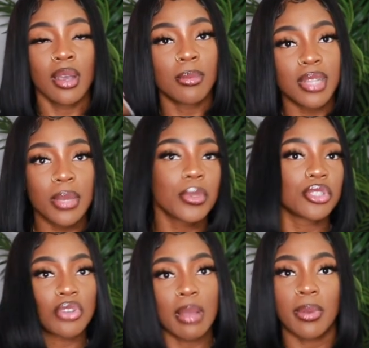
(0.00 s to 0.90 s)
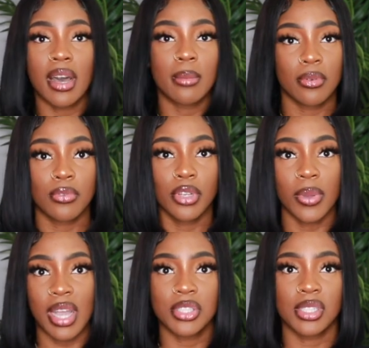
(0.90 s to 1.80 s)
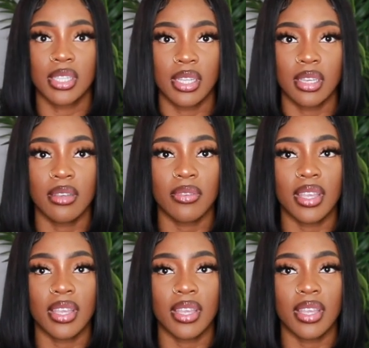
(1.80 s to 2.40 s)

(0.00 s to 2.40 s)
playing with a tripod before you actually leave,